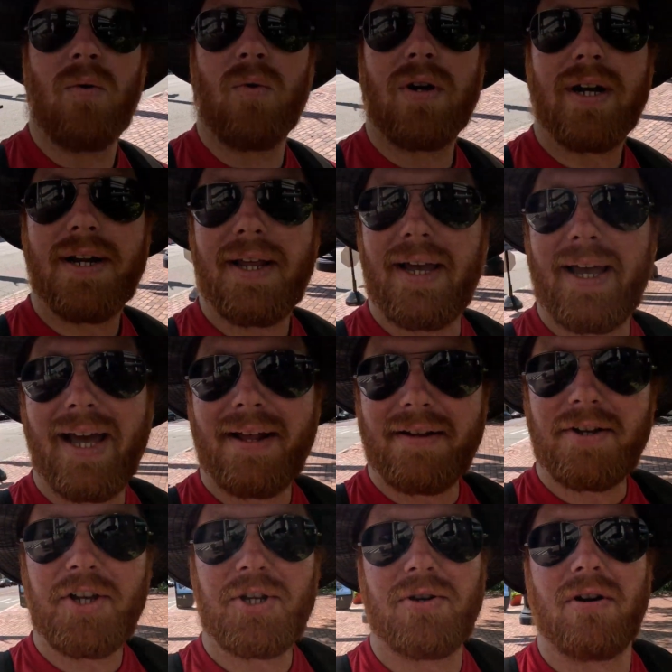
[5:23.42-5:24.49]
We're gonna head
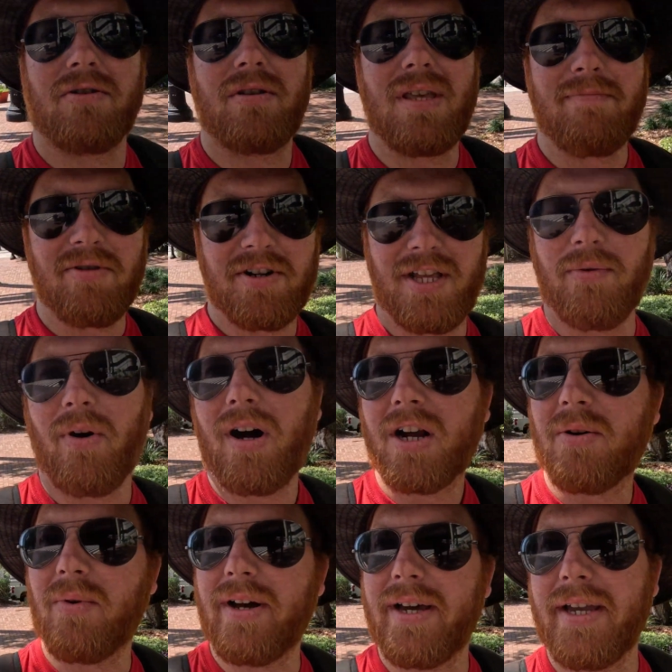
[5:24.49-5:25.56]
into a really pretty
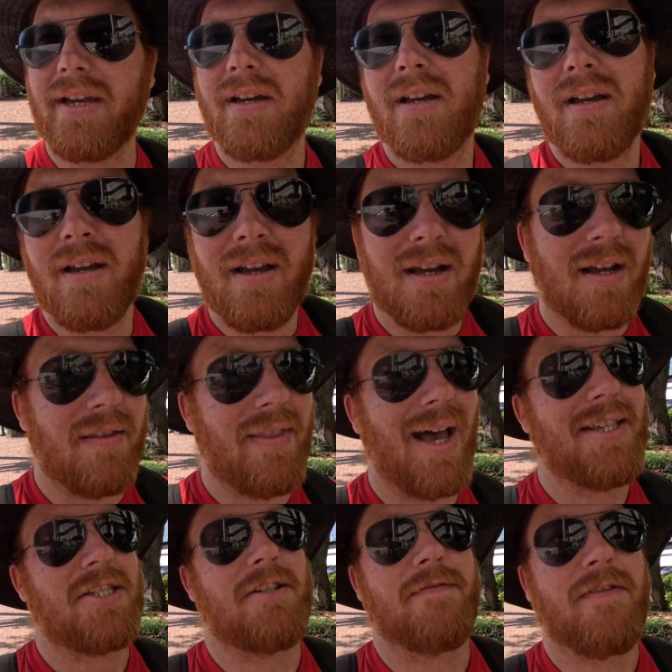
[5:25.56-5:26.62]
walkway
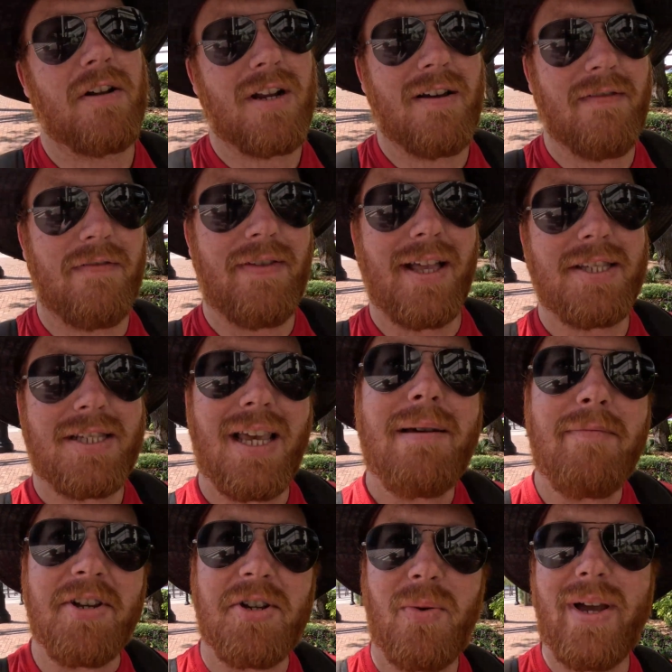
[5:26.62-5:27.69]
that's
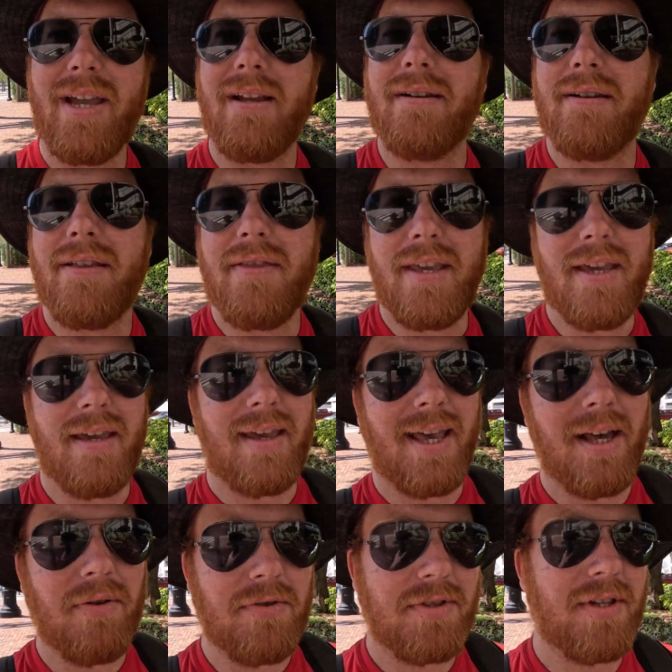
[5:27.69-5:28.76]
in between the
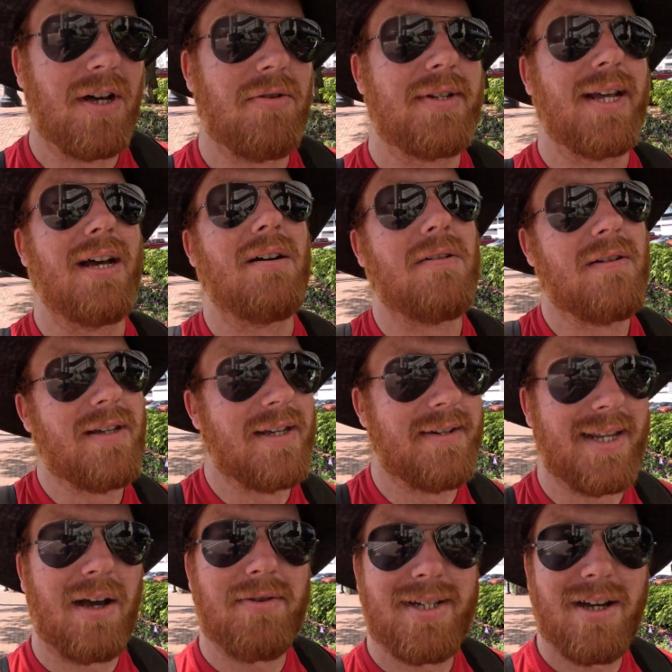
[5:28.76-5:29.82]
Hilton Hotel
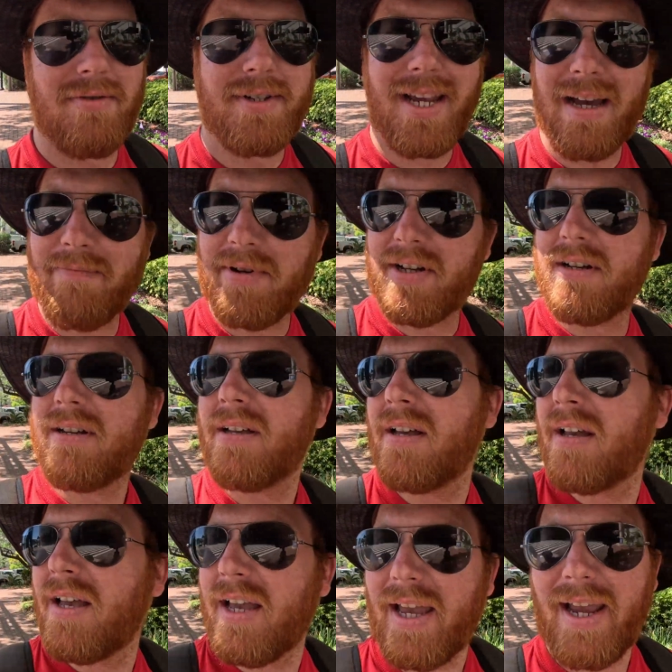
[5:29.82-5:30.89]
in downtown Tampa
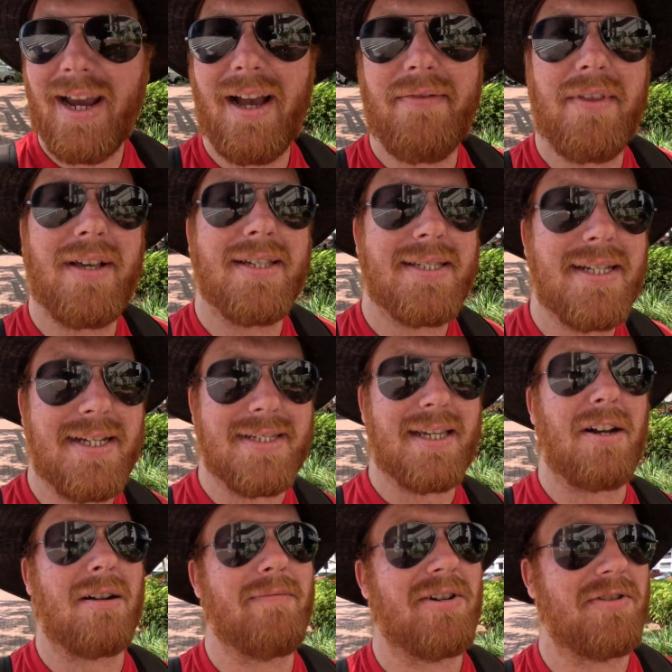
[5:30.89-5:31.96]
and the city
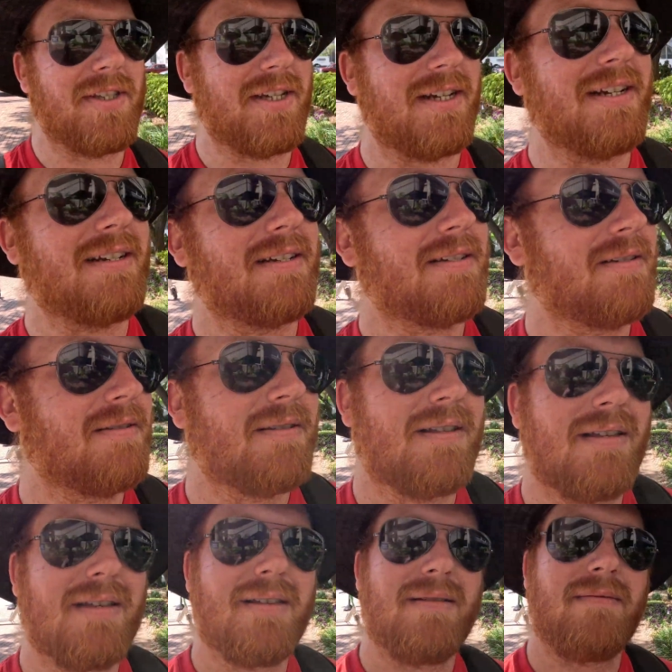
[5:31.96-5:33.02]
center building.
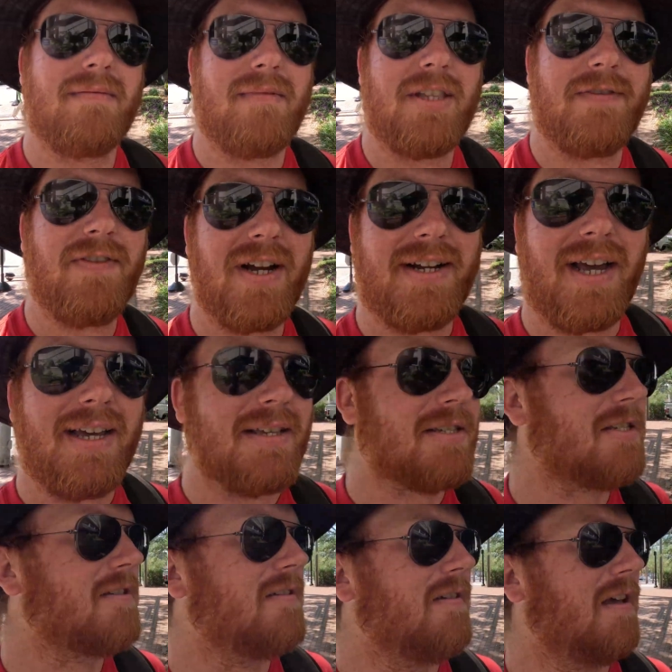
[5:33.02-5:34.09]
It's very
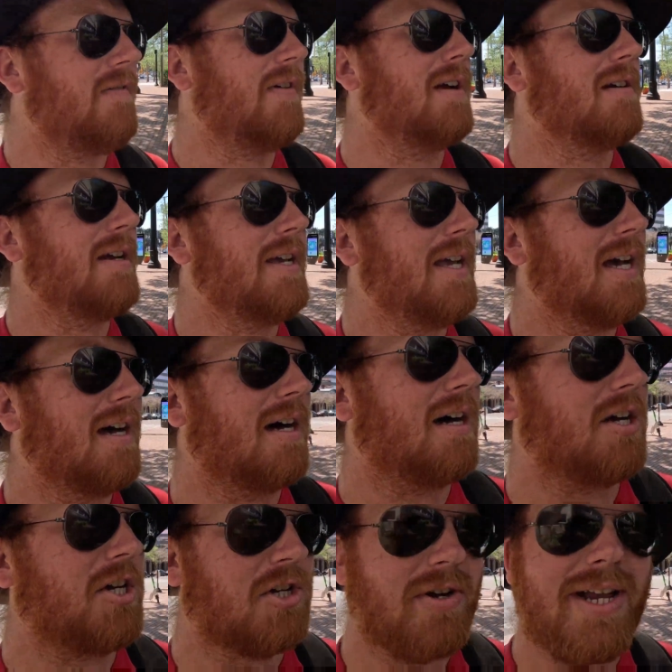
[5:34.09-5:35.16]
nice, very
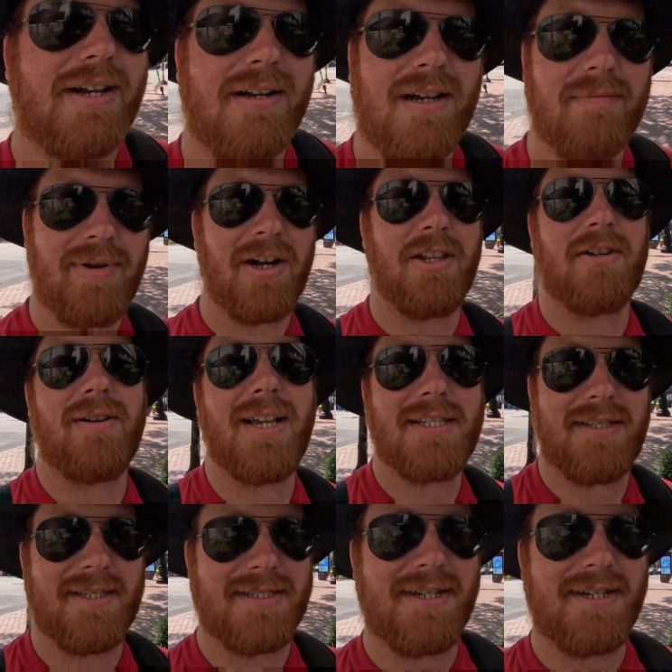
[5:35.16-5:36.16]
green compared to the rest of the